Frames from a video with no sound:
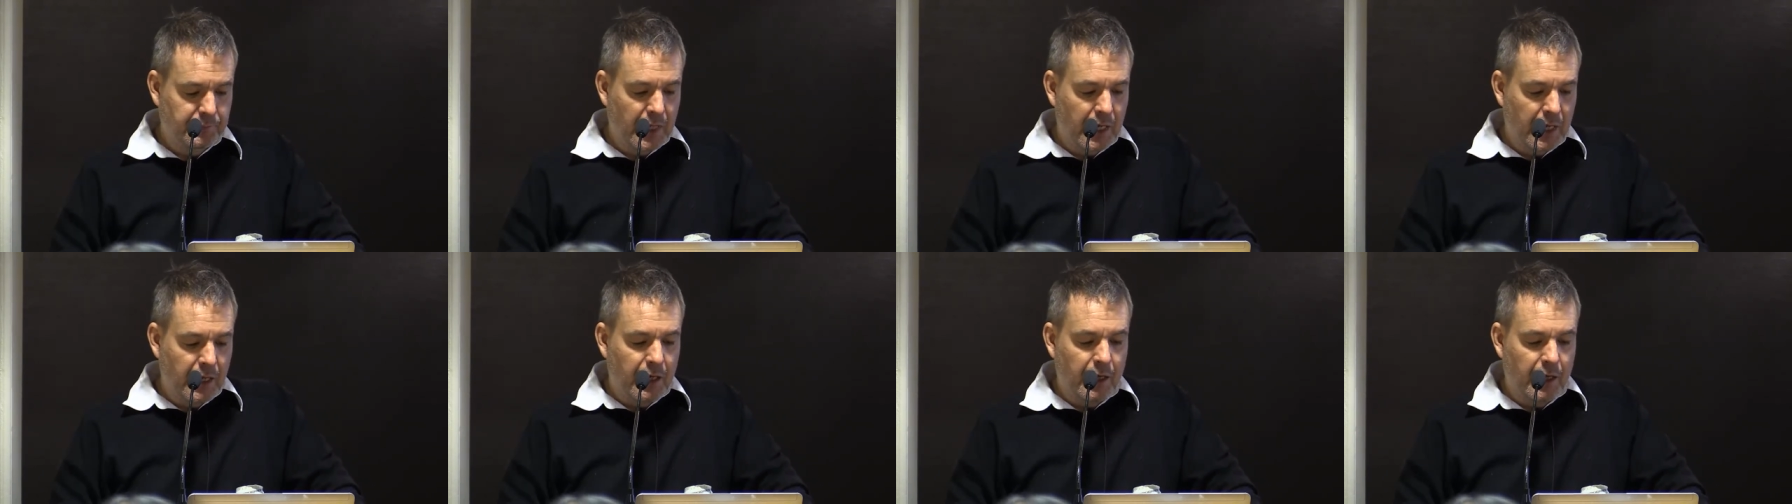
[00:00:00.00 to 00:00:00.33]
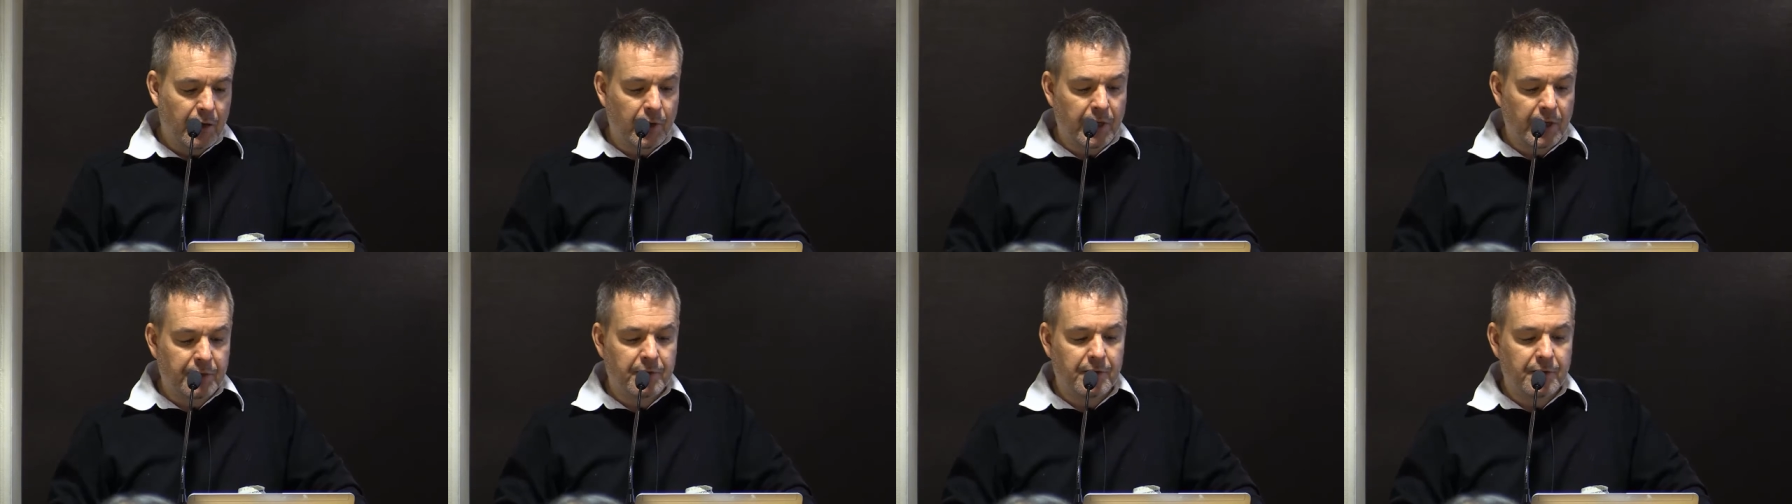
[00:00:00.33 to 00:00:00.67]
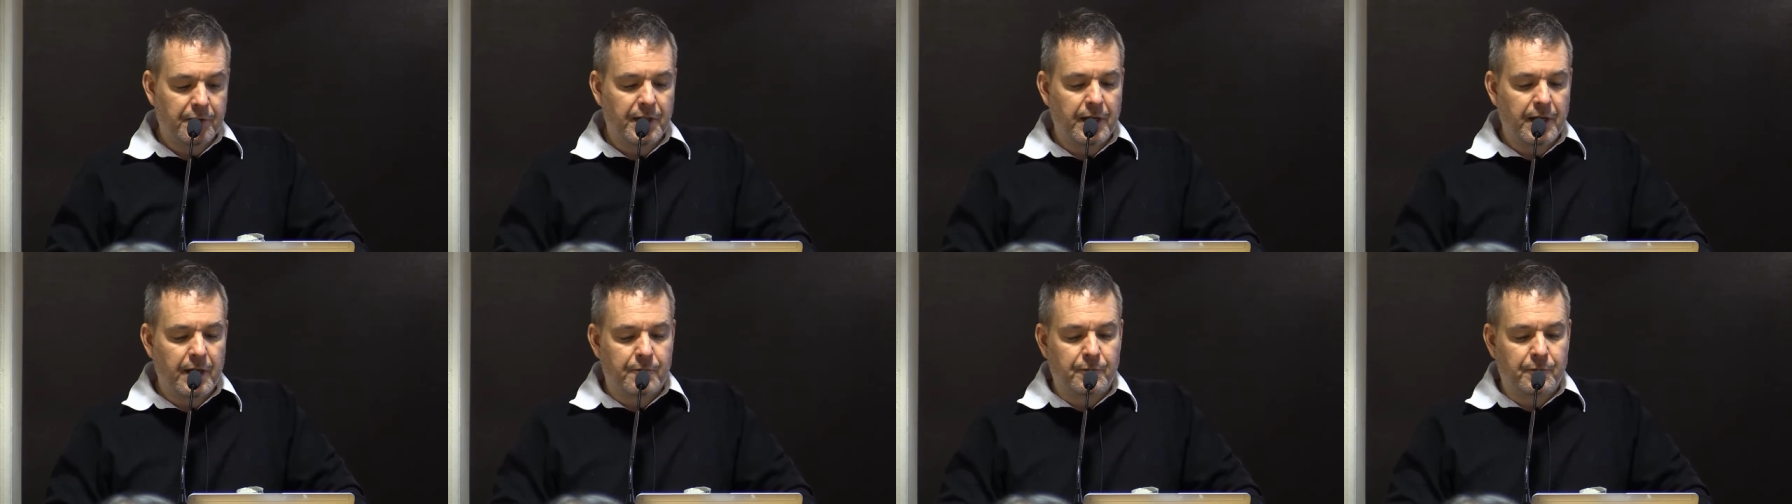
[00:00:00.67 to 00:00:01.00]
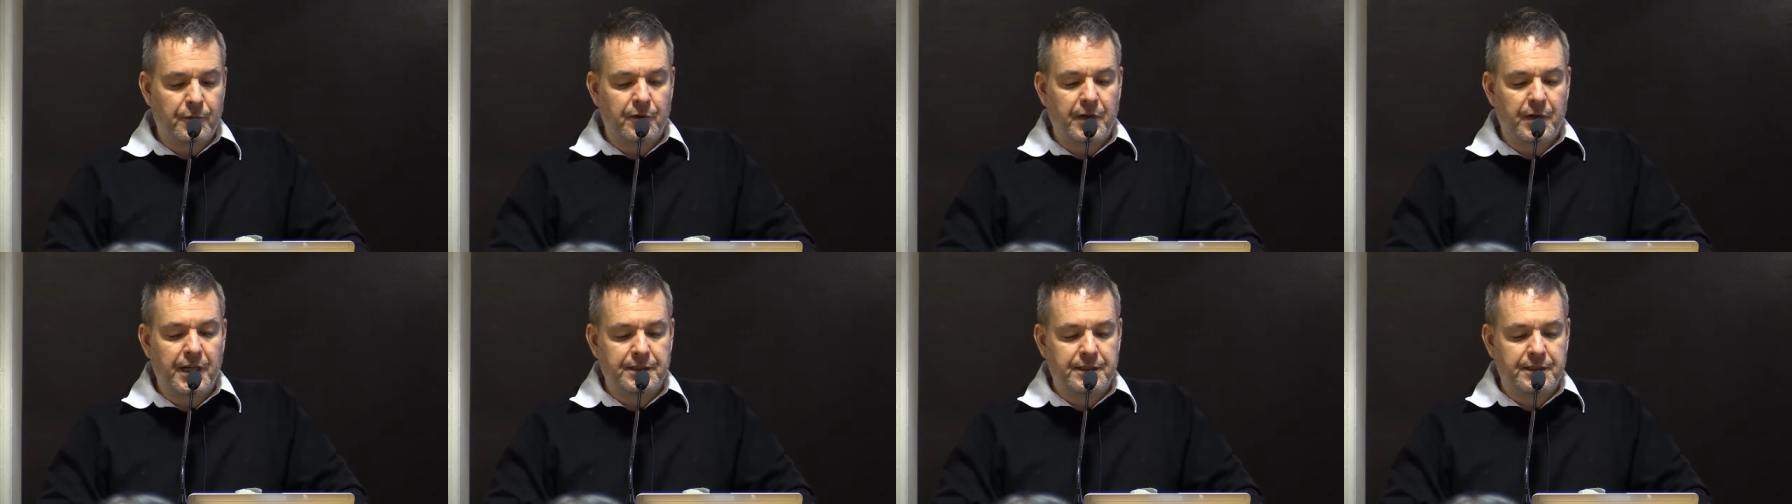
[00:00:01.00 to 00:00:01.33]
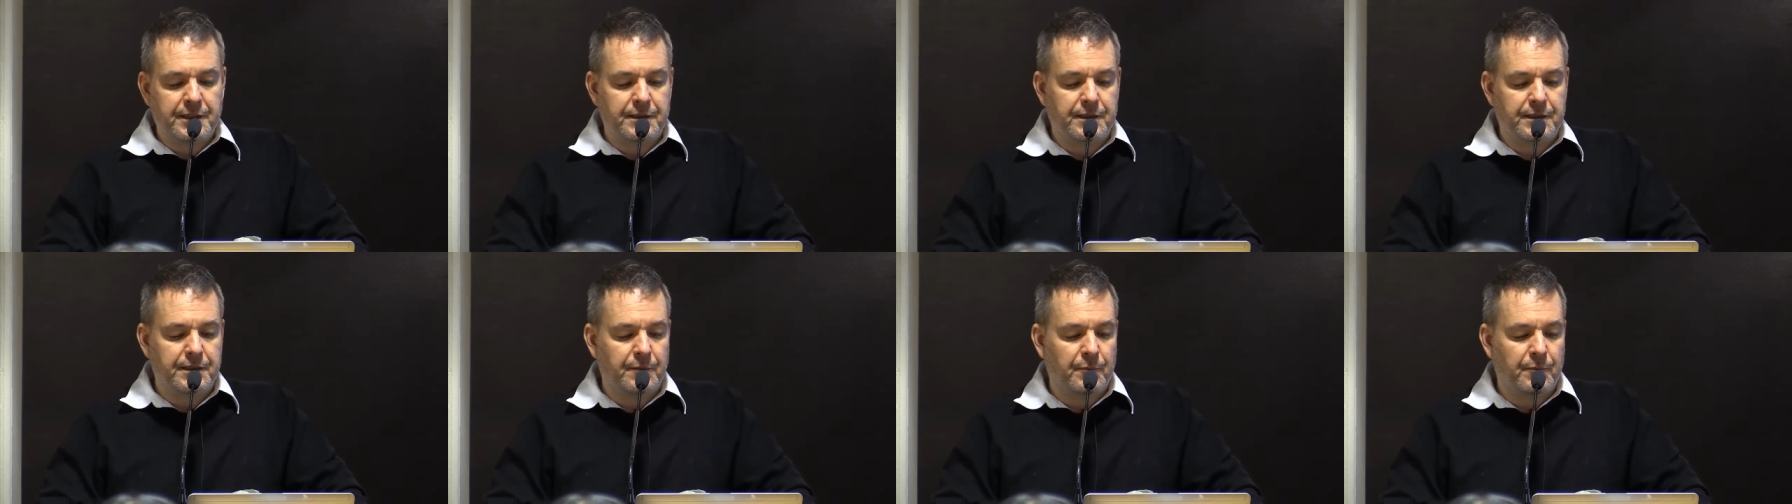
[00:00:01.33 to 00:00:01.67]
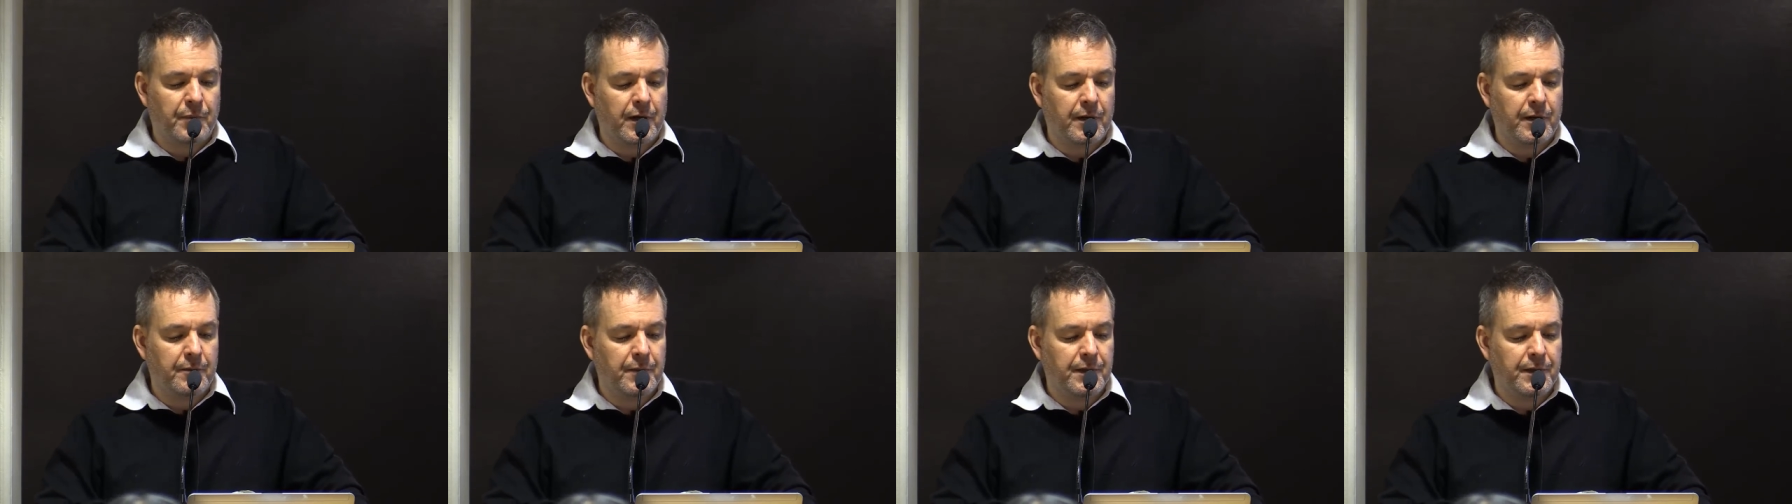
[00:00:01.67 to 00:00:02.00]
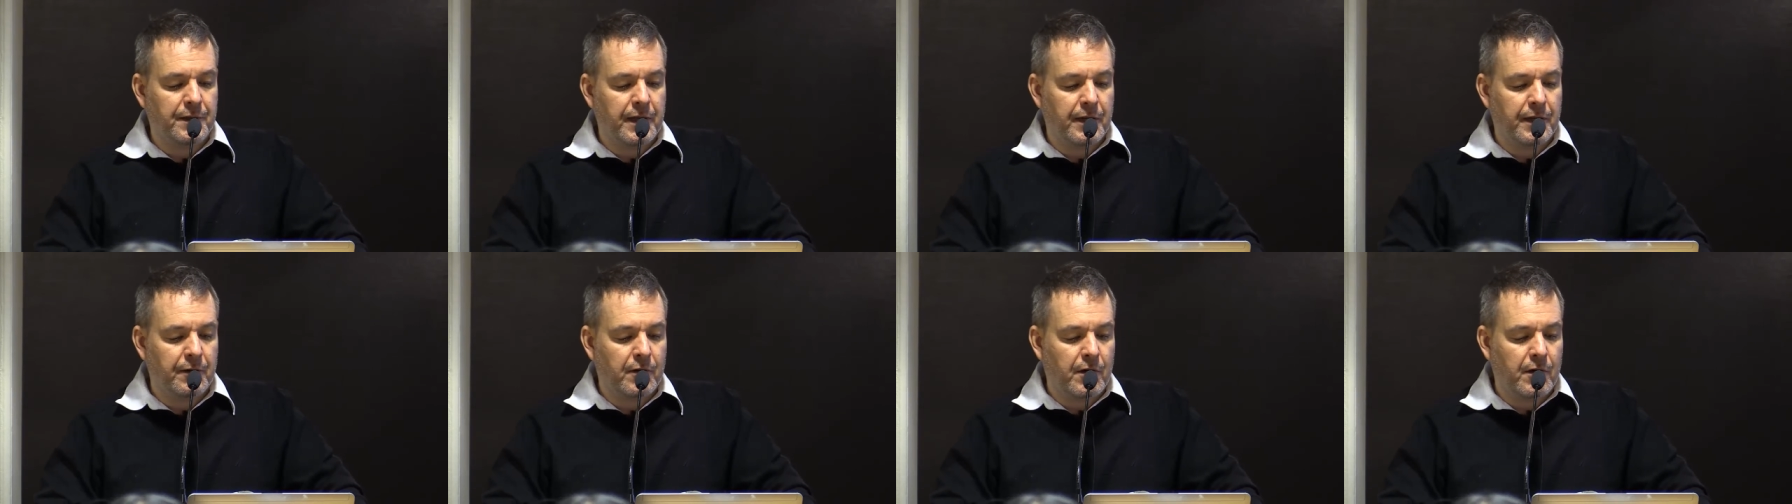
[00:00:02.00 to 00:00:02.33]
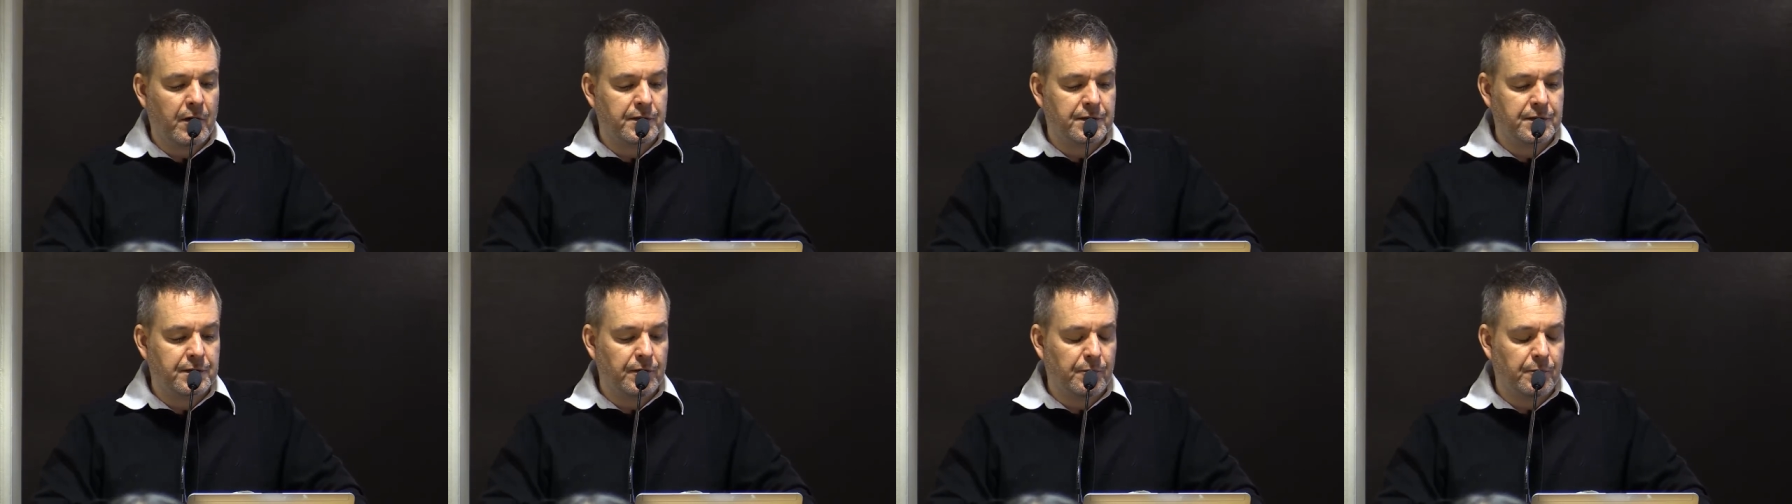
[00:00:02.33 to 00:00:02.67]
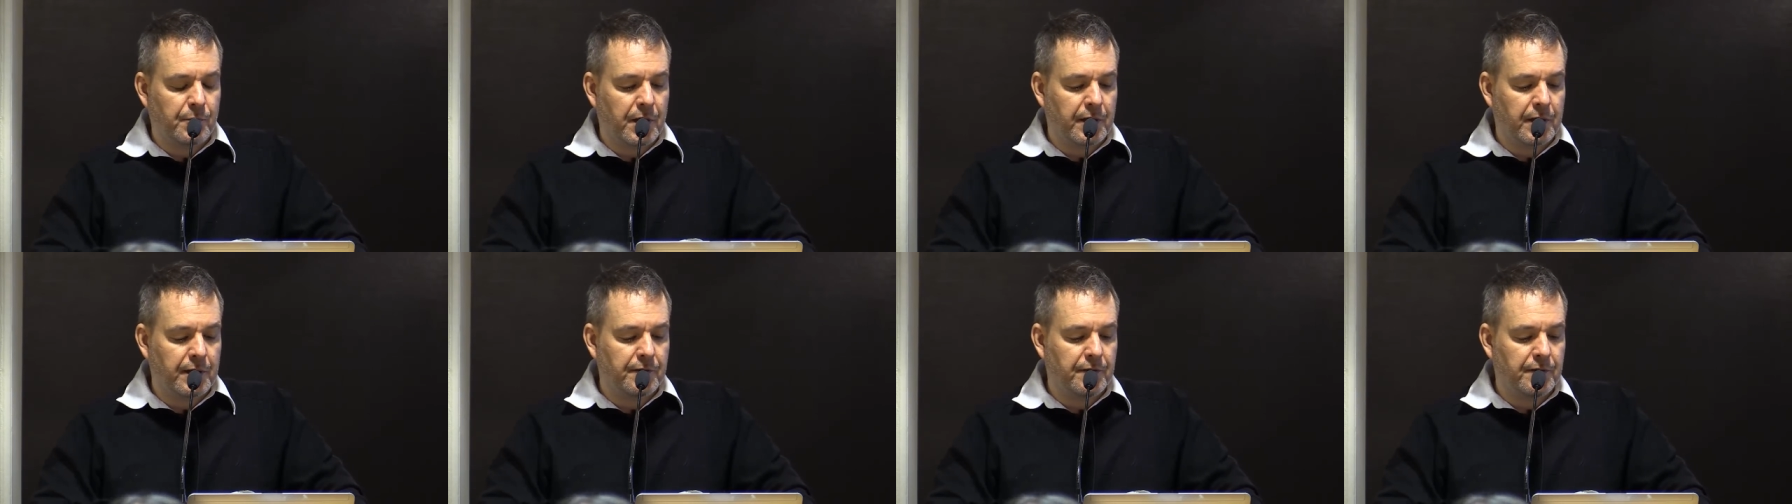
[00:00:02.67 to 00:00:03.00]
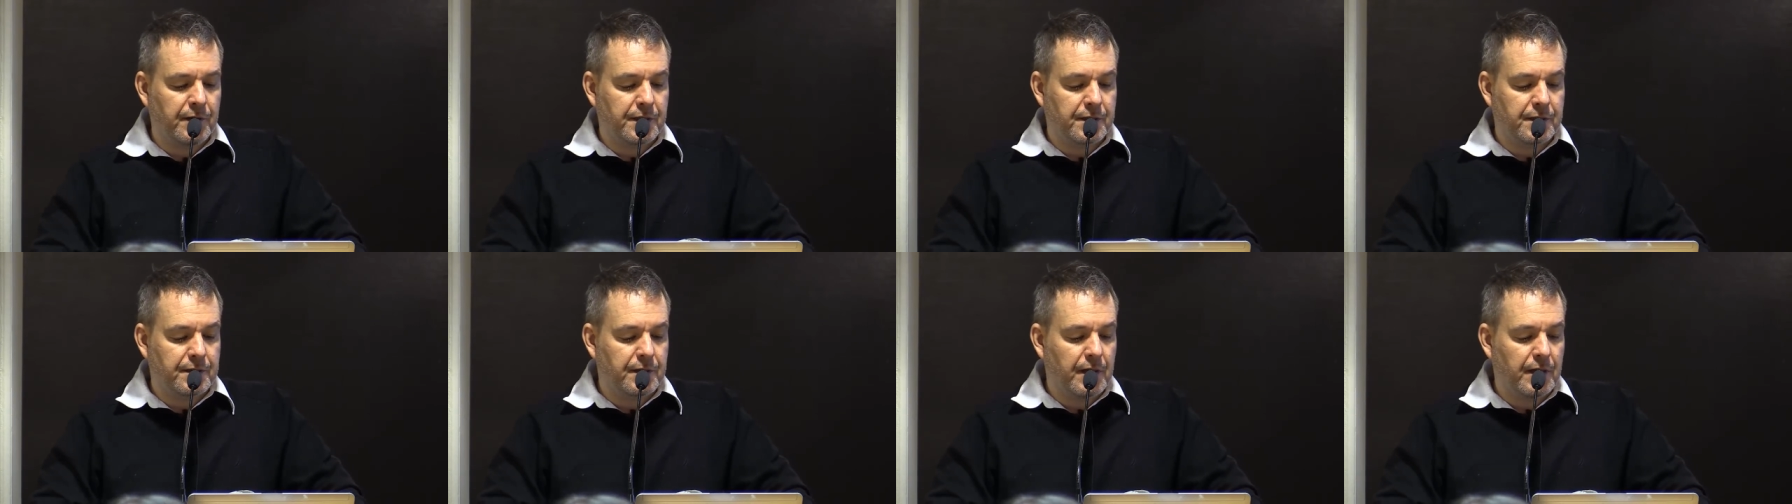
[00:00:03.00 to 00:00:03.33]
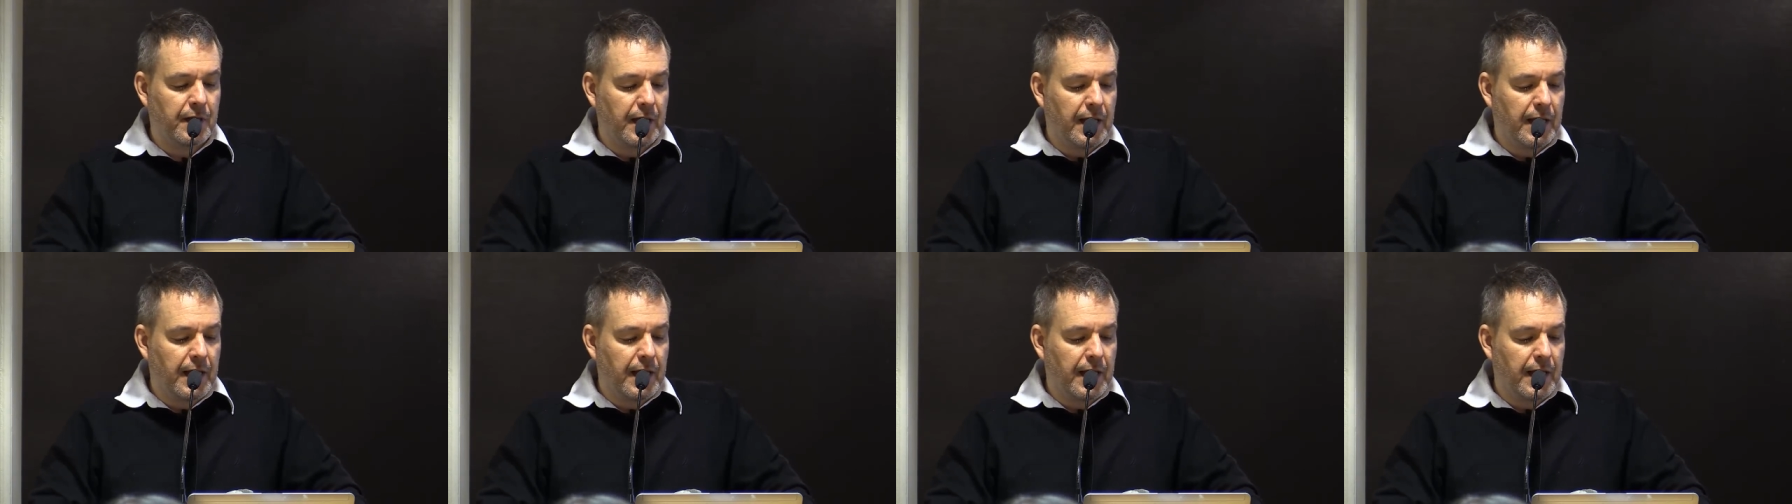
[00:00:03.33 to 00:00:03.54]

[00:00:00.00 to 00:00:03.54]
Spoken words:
However, the operations department, they were also part of this,